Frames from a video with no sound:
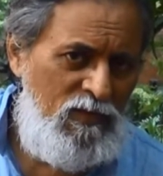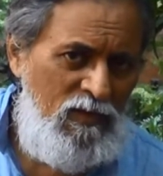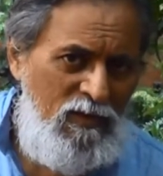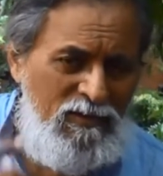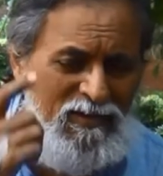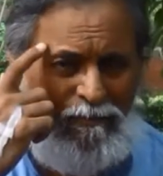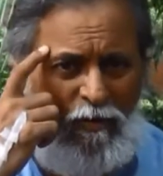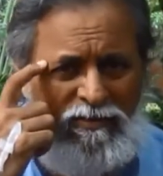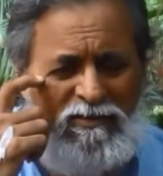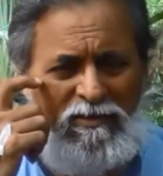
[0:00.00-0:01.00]

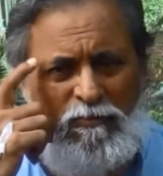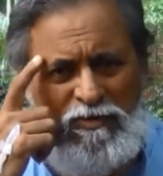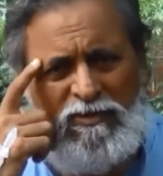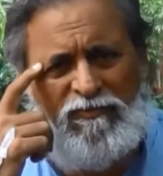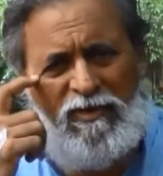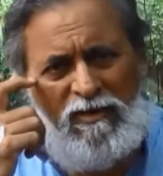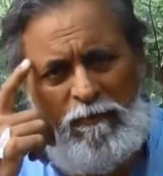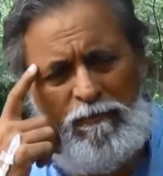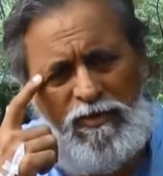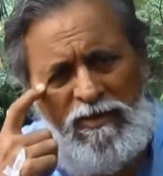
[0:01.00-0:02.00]
Gearbox is the most difficult
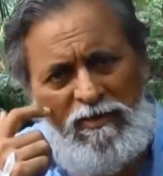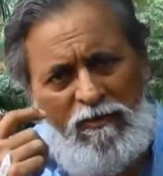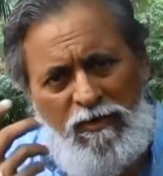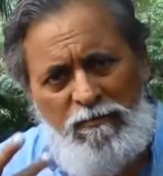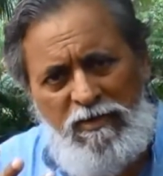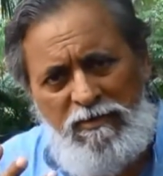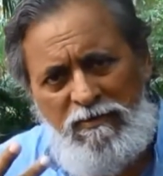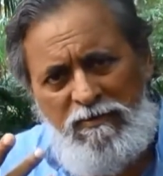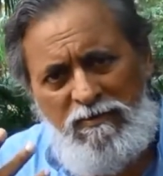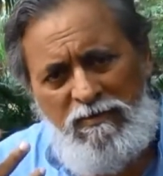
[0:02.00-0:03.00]
component in a windmill
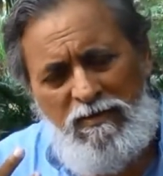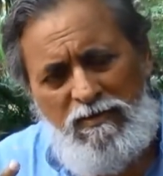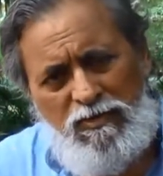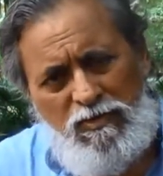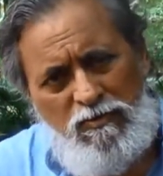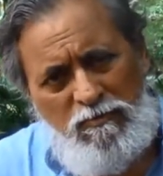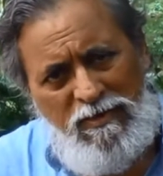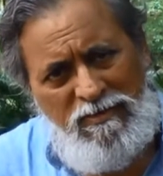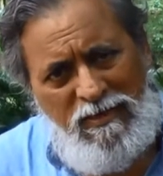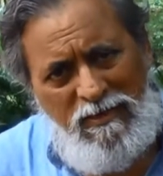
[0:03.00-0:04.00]
to maintain,